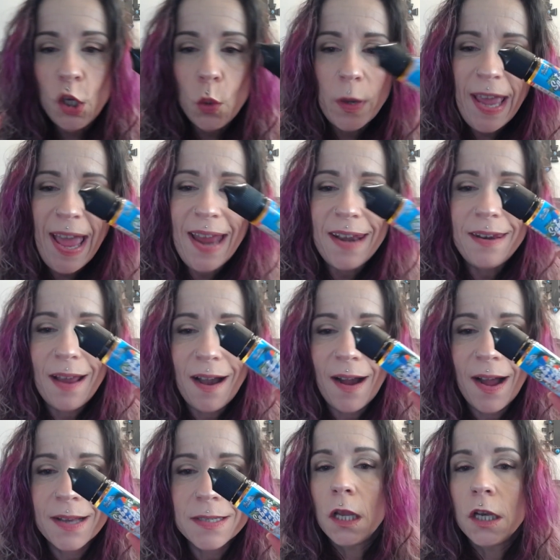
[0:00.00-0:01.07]

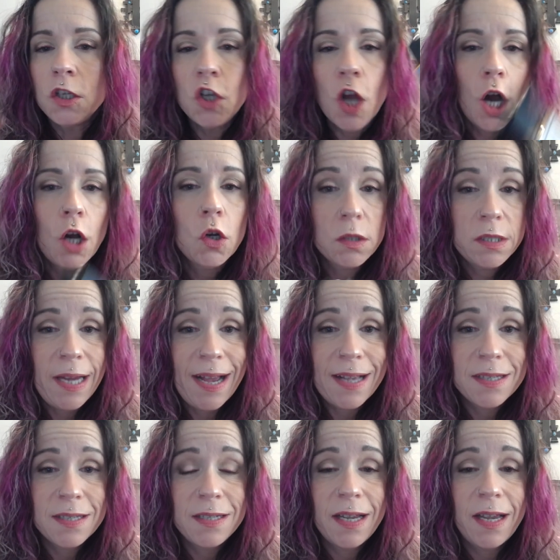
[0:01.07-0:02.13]
cannot knuckle
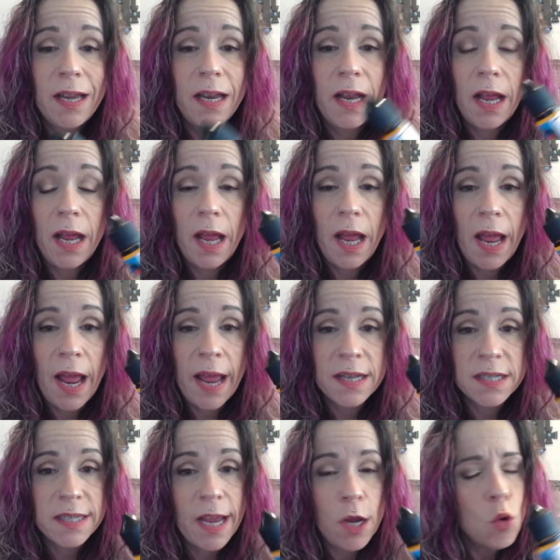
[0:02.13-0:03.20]
test it
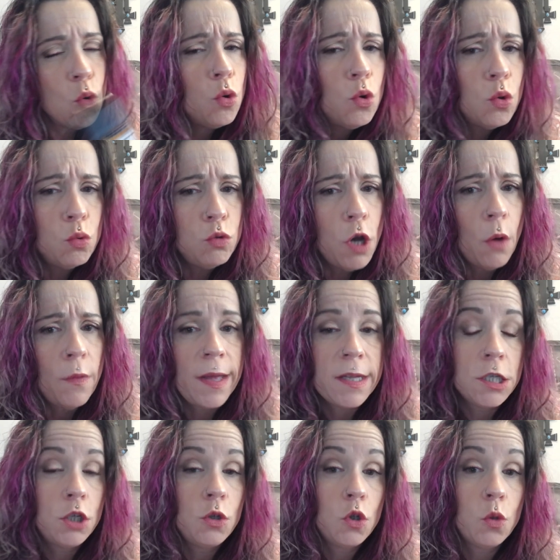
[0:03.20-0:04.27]
and say, ooh, no,
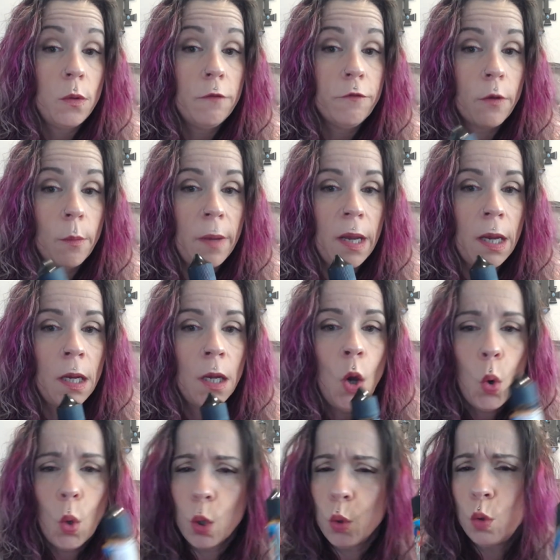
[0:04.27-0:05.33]
that's too sweet for me.
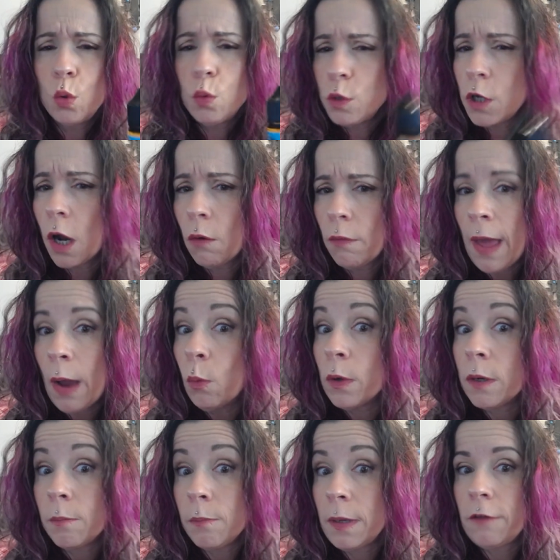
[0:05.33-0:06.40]
Or, ooh, no, that
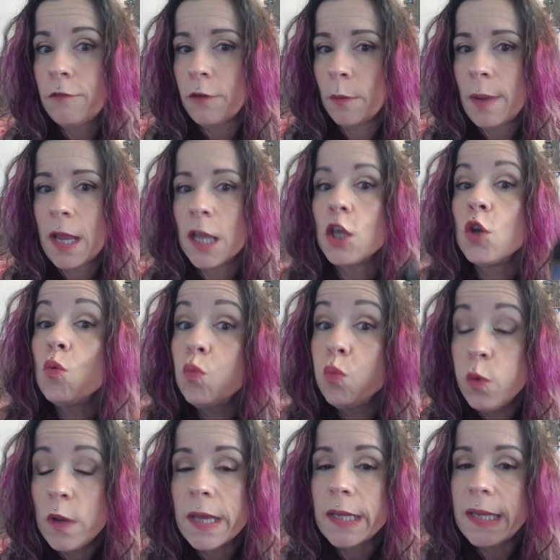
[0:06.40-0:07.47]
wouldn't be for me. You
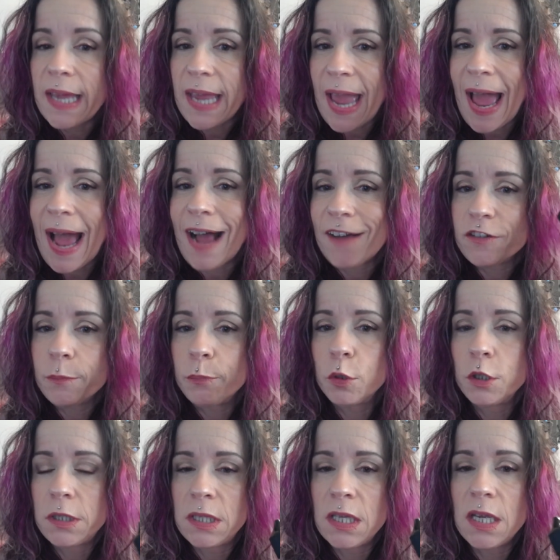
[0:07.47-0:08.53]
really have to
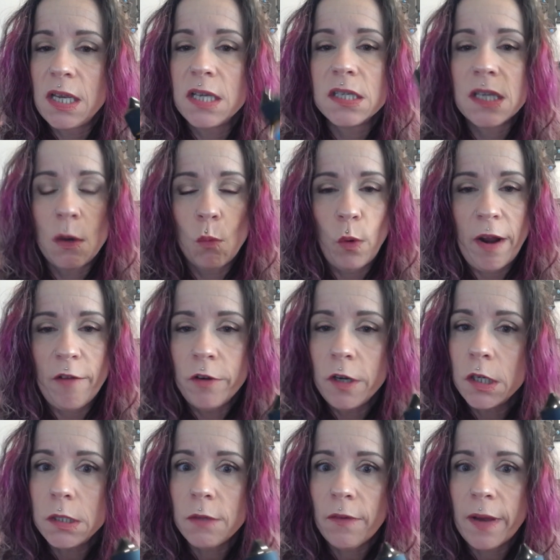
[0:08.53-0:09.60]
put these in whatever
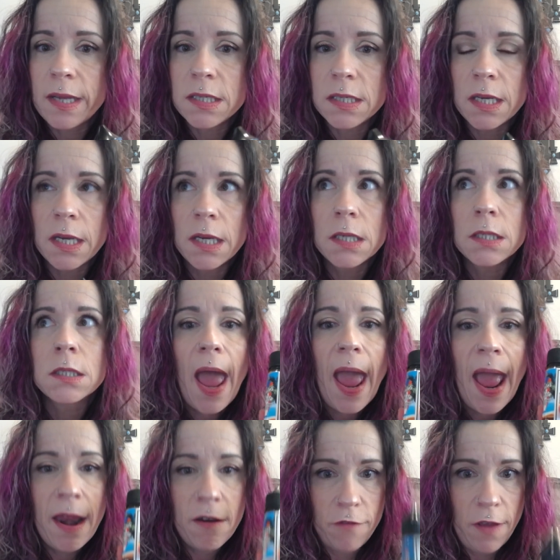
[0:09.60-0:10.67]
your device is
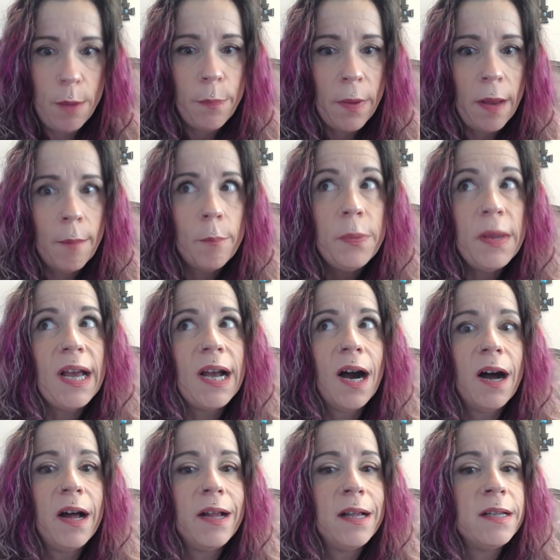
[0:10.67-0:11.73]
and vape it
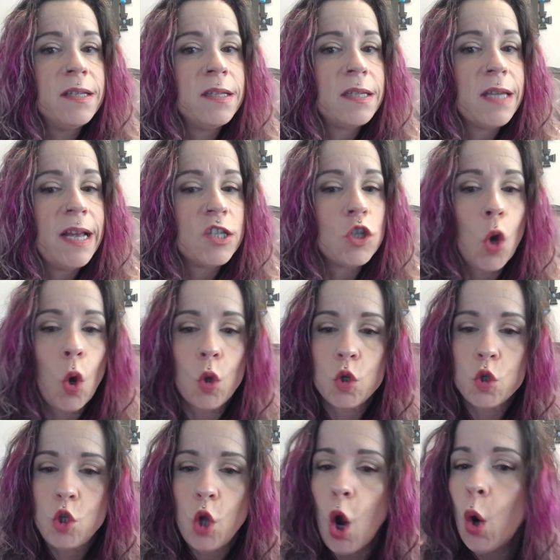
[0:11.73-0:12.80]
because it's a
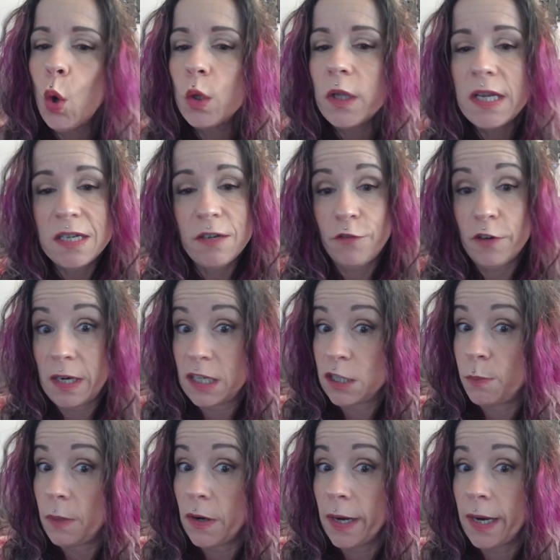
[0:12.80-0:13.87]
totally different
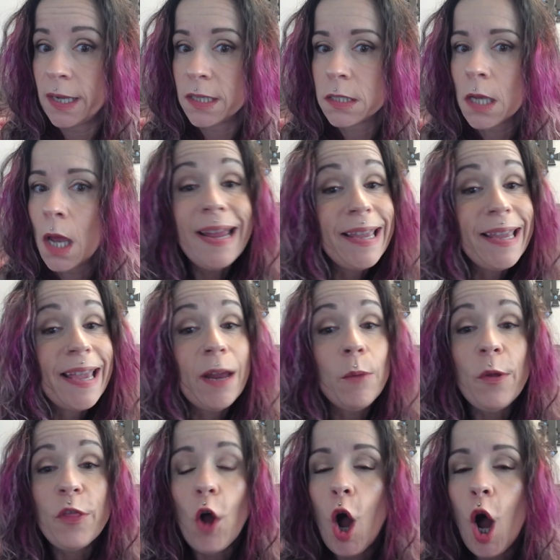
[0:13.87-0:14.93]
experience. Okay, and
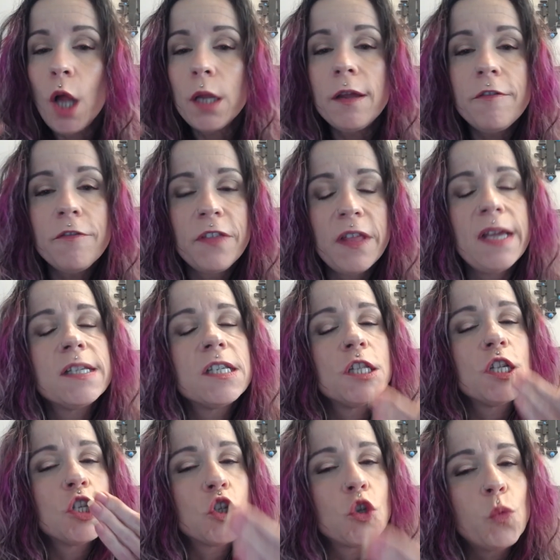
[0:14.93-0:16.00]
with all of these,
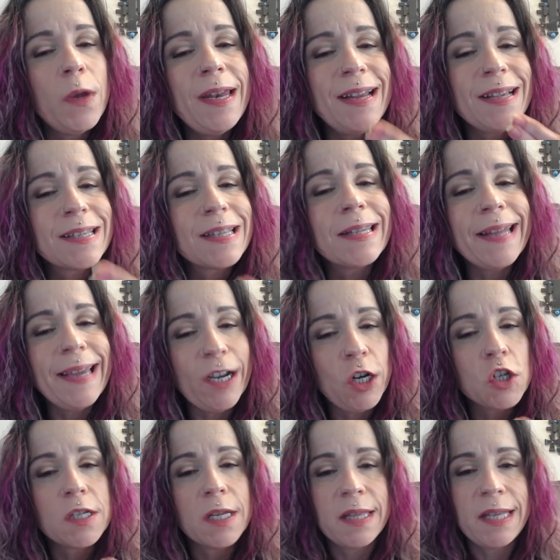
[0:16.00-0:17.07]
the sweetness
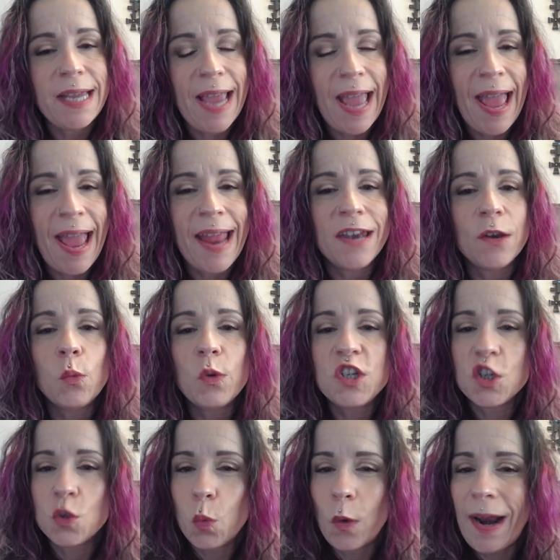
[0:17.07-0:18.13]
lingers at the end, which
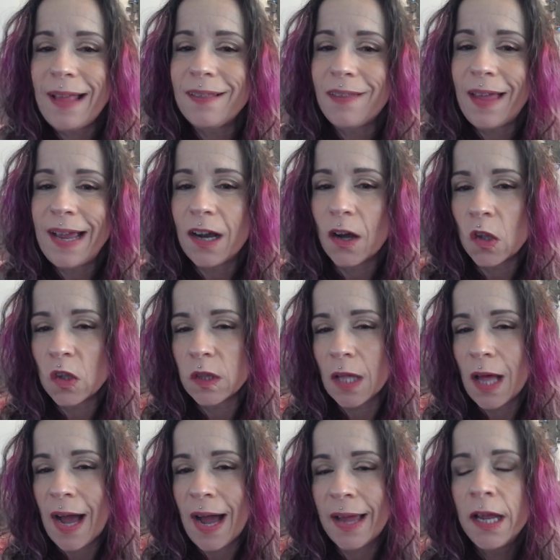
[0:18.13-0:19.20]
is what I like a
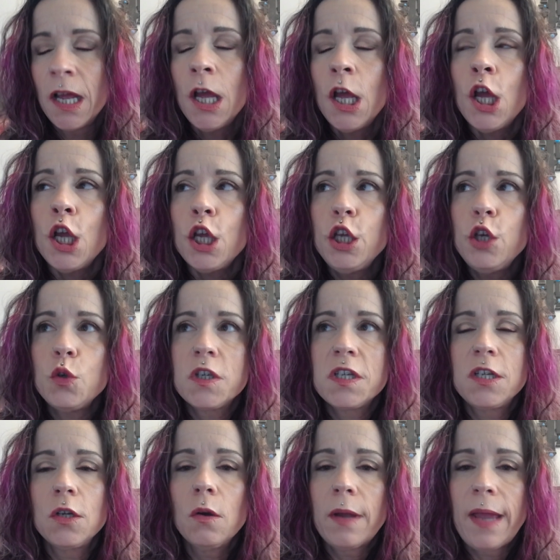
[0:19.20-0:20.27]
lot. You're
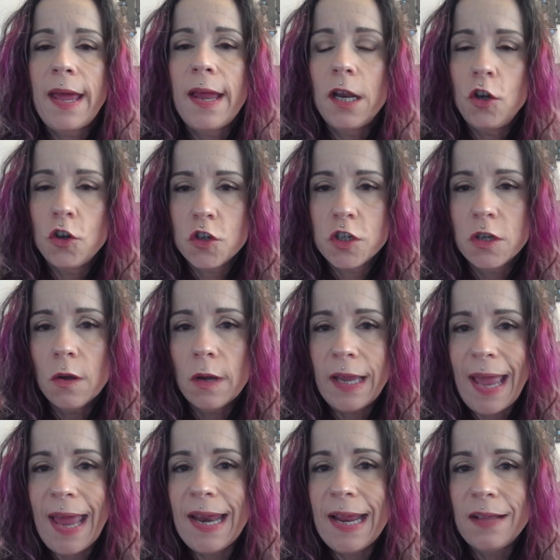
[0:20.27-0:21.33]
still
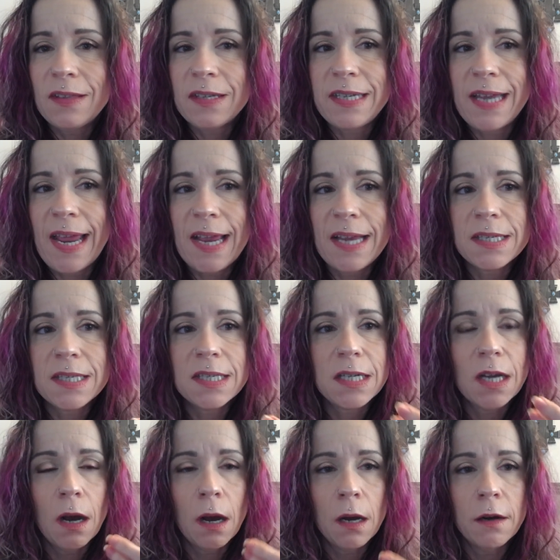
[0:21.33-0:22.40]
getting the taste
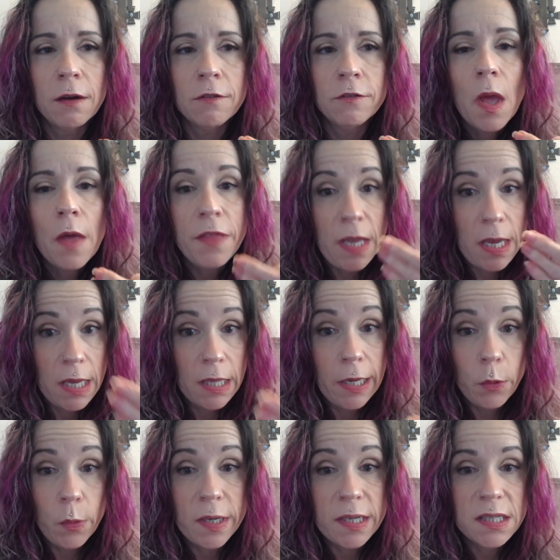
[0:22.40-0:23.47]
of the
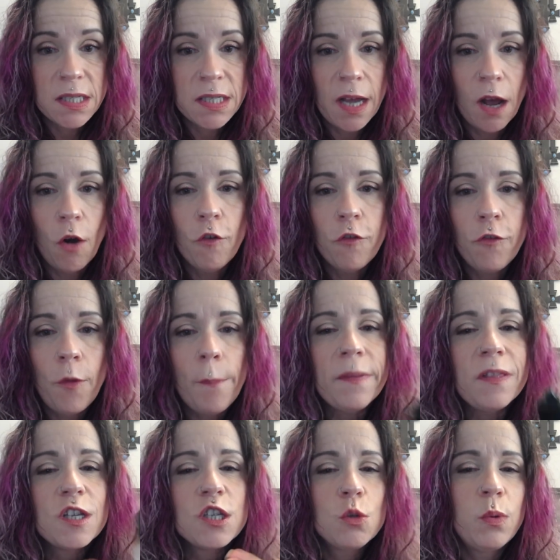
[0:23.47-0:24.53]
e-liquid itself,
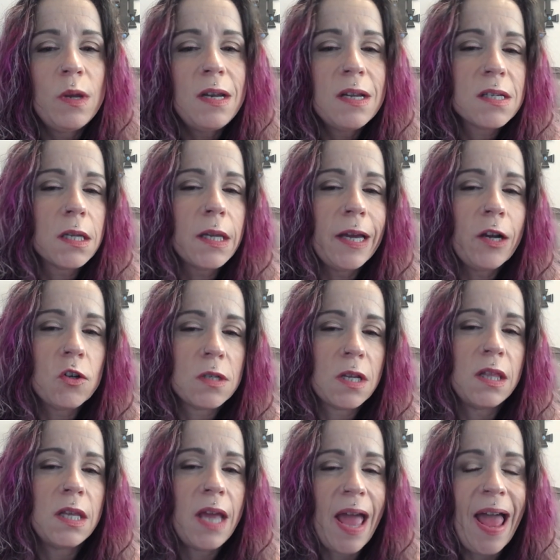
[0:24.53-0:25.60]
but the sweetness lingers
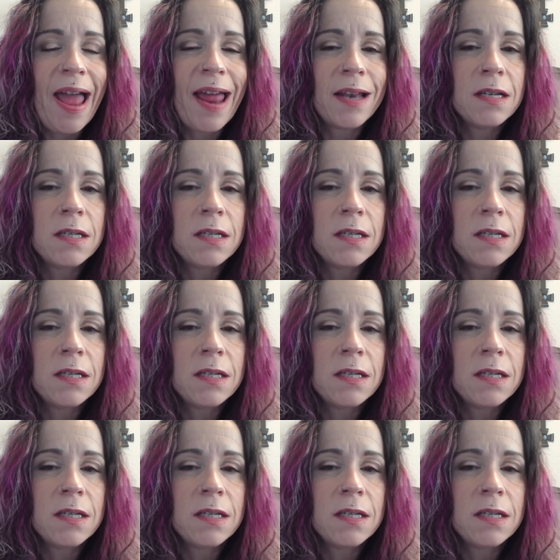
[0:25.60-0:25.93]
at the end.